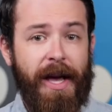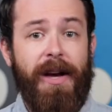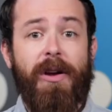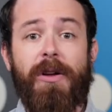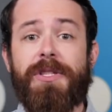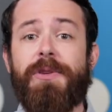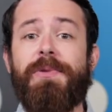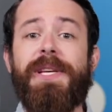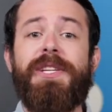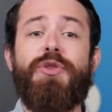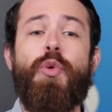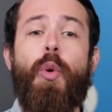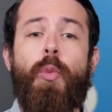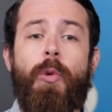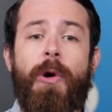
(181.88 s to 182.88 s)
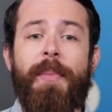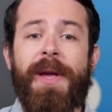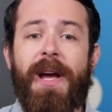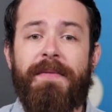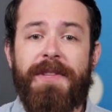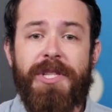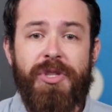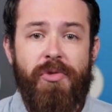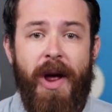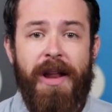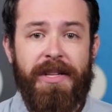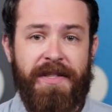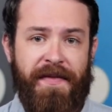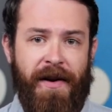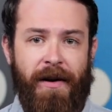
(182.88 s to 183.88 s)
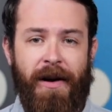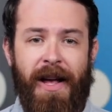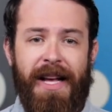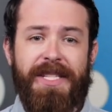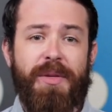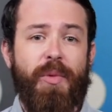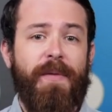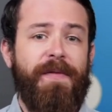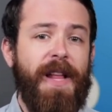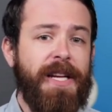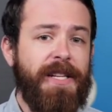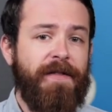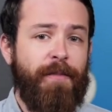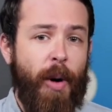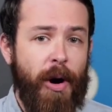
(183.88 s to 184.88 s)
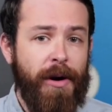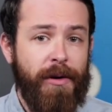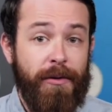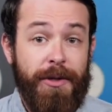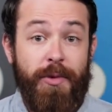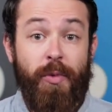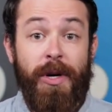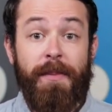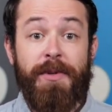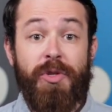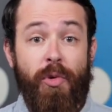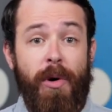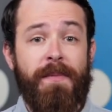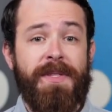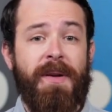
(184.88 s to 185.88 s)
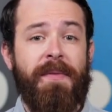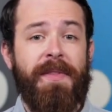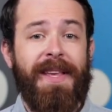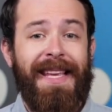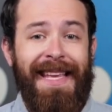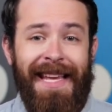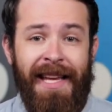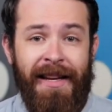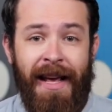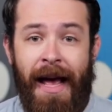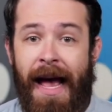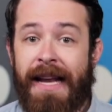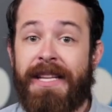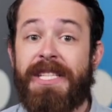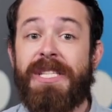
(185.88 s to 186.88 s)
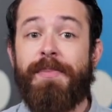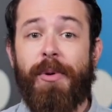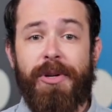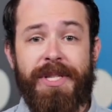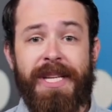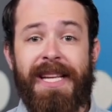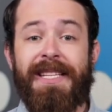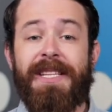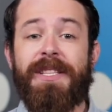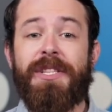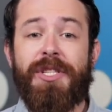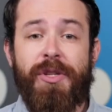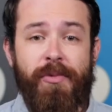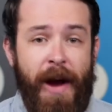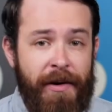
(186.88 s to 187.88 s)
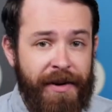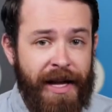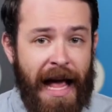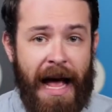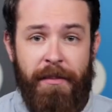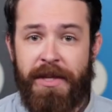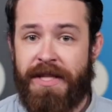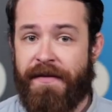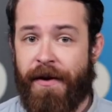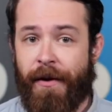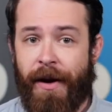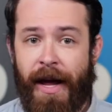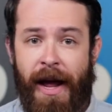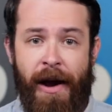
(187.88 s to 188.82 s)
It could also lead to a warming of the stratosphere, as the reflective particles would absorb some of the heat and disperse it into the surrounding atmospheric